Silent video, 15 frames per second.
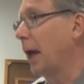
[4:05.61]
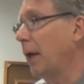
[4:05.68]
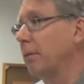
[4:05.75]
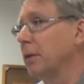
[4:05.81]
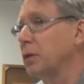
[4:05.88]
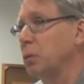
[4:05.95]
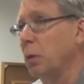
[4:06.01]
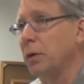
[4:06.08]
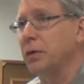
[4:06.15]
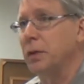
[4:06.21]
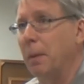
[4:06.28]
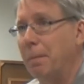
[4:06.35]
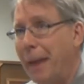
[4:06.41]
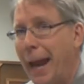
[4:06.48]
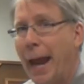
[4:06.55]
Davis was
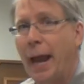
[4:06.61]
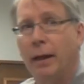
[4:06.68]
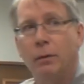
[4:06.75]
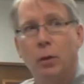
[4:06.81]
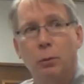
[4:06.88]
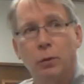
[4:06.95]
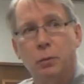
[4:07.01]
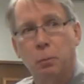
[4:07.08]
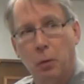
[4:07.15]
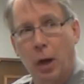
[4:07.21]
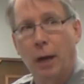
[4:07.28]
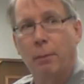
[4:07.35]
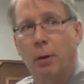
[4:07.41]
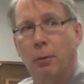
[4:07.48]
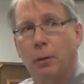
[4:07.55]
the man who was
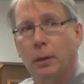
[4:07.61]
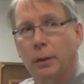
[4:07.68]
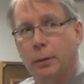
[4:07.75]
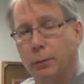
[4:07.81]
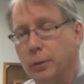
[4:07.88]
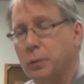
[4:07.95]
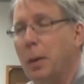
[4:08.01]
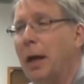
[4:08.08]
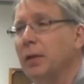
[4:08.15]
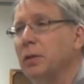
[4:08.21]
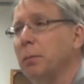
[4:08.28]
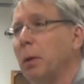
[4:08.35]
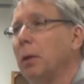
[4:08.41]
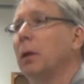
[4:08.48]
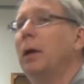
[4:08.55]
primarily
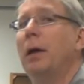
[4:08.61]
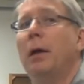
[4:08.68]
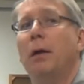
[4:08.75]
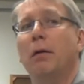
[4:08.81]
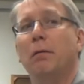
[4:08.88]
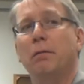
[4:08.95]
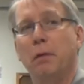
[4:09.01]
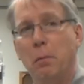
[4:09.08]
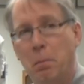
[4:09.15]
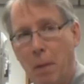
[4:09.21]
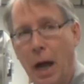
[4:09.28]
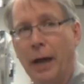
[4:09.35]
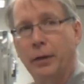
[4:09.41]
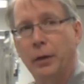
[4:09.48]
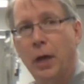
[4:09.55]
responsible for
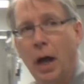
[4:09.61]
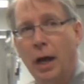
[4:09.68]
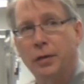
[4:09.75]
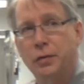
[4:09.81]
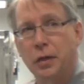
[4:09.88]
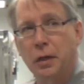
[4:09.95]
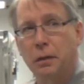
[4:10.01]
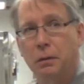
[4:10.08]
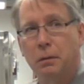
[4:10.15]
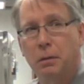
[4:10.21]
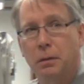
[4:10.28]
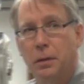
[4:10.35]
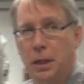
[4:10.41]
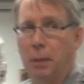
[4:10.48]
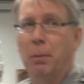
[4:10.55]
modernizing
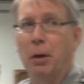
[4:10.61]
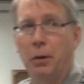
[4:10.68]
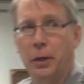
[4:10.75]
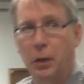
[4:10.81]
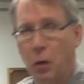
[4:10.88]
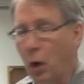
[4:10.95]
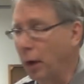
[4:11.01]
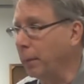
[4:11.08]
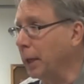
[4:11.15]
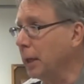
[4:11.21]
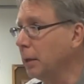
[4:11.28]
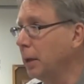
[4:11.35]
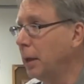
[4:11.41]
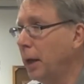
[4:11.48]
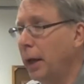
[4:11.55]
the American Army
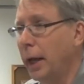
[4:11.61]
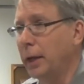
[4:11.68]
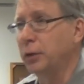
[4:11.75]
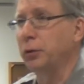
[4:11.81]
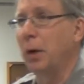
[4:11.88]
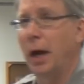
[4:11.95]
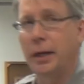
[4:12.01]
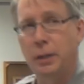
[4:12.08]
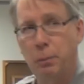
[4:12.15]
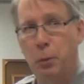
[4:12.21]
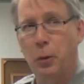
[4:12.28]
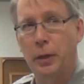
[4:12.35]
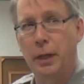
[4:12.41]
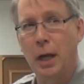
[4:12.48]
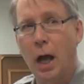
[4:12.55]
and trying to
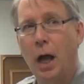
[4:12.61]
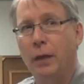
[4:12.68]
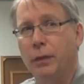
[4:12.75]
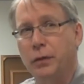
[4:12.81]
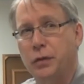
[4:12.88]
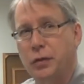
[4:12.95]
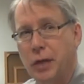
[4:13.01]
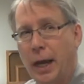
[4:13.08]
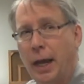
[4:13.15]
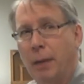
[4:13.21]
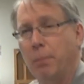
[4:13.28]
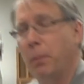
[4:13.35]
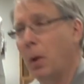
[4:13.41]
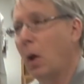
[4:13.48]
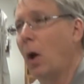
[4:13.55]
put it on the
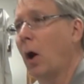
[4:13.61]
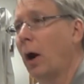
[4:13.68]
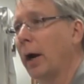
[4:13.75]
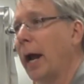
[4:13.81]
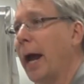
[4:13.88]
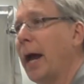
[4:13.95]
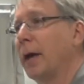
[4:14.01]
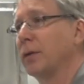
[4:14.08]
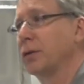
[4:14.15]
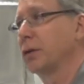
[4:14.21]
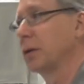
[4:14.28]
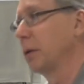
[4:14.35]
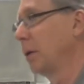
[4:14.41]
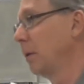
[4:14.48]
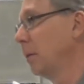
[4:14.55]
same par
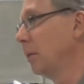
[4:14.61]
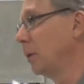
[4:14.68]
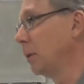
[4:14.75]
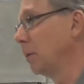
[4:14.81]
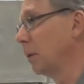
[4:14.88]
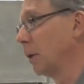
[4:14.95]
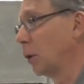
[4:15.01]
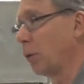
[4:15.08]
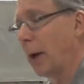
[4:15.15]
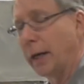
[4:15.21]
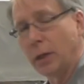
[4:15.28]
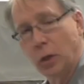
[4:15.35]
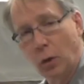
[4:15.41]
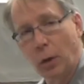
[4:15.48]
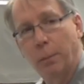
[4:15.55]
as the
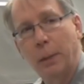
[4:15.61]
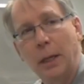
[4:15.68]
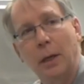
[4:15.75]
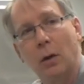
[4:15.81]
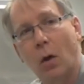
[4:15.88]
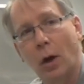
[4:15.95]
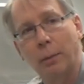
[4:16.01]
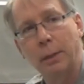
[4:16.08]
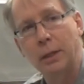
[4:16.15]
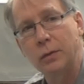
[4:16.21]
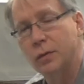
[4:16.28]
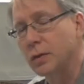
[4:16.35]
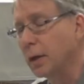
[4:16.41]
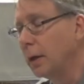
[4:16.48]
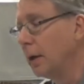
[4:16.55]
great European
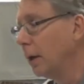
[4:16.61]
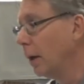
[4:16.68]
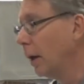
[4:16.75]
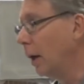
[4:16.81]
armies